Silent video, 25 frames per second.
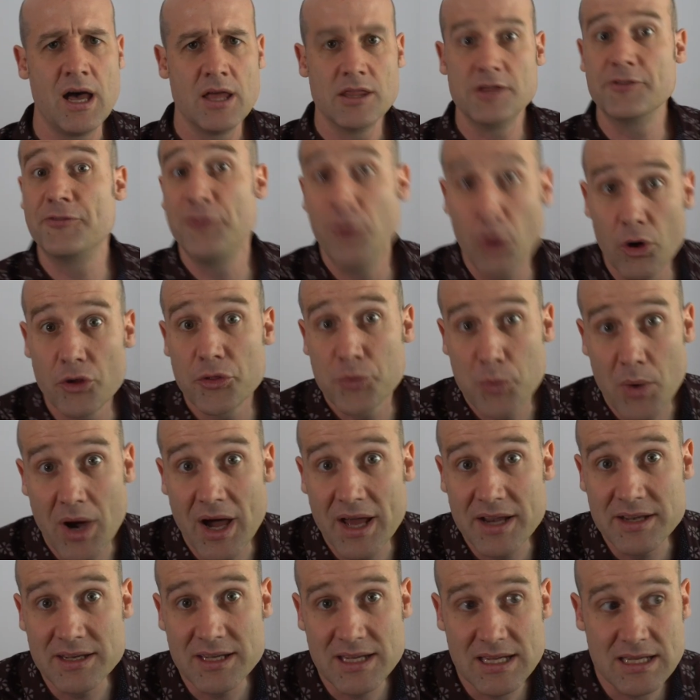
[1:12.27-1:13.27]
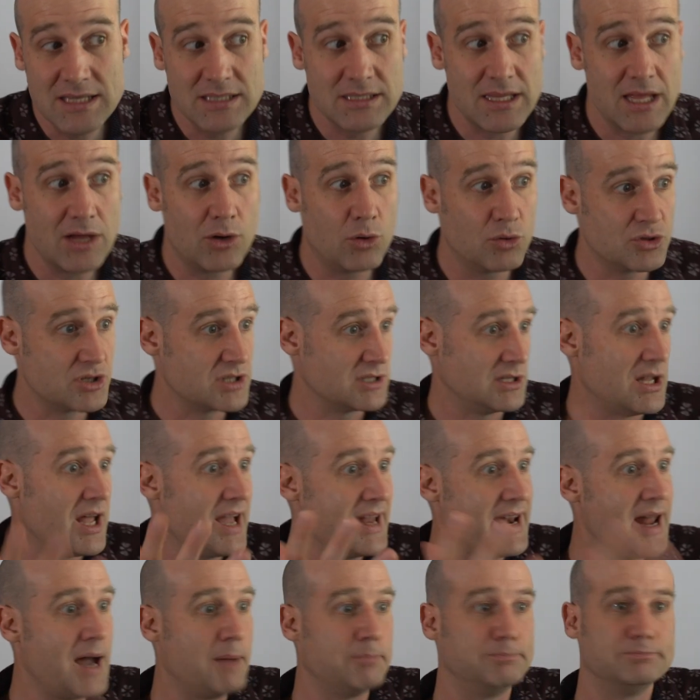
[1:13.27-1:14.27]
The fourth one is they all just
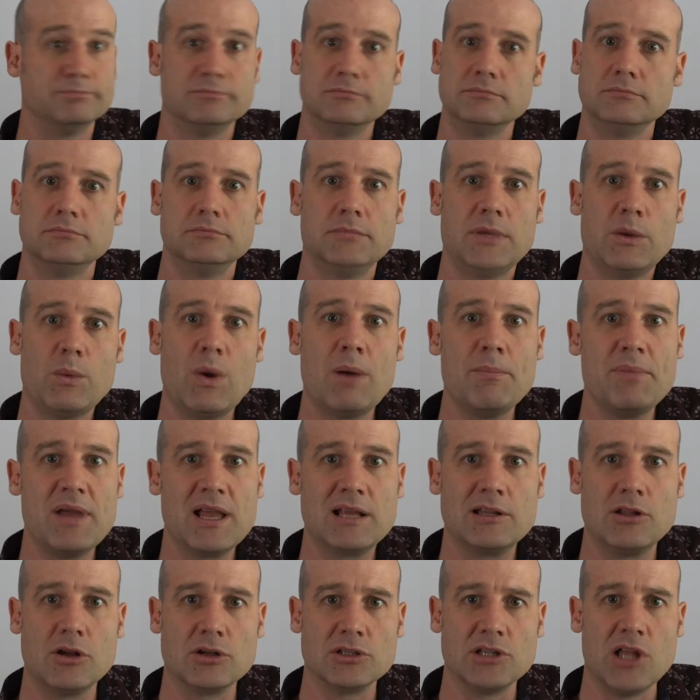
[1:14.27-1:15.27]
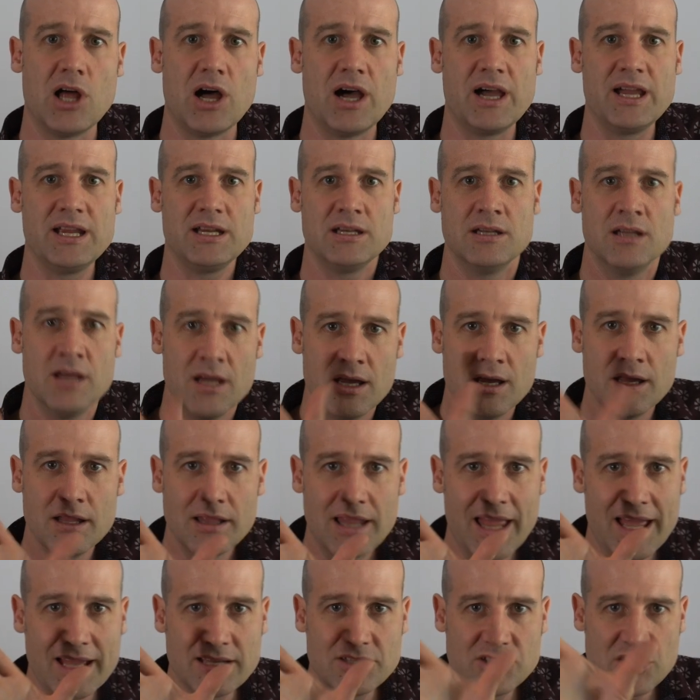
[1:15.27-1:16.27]
line up, one big long line,
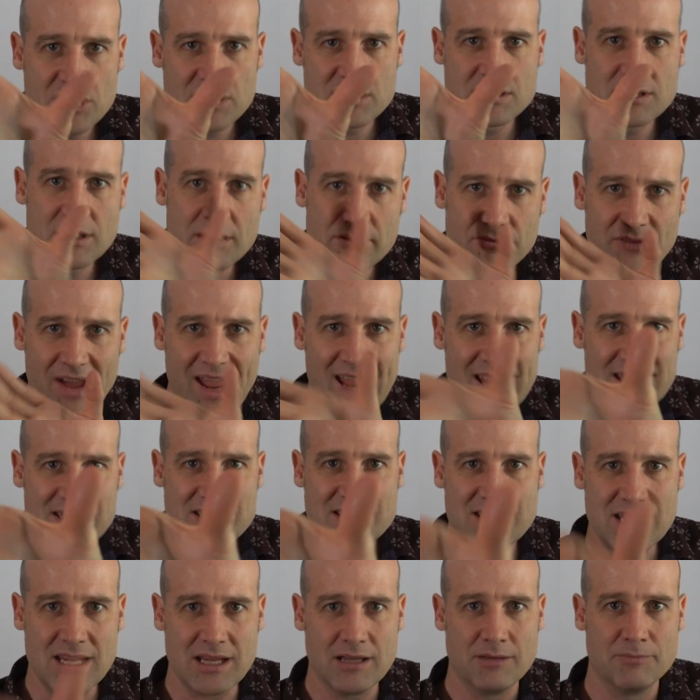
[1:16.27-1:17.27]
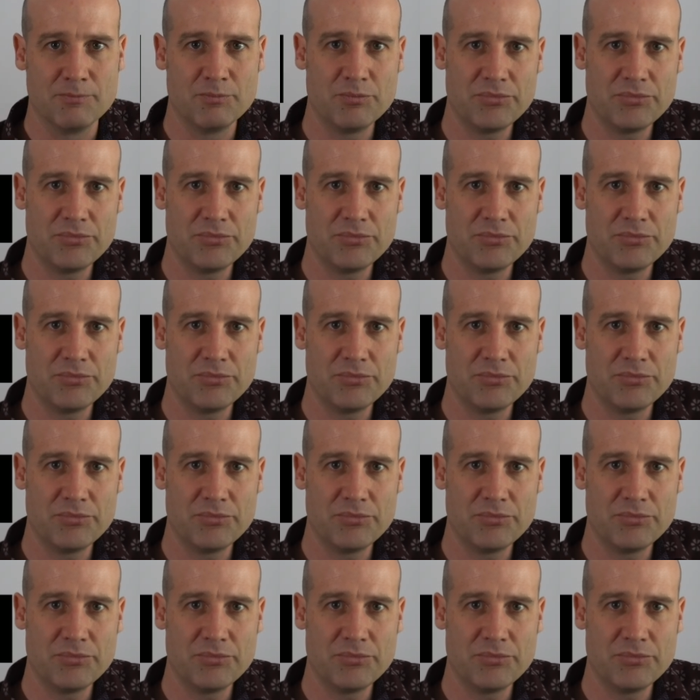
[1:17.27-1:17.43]
like just advancing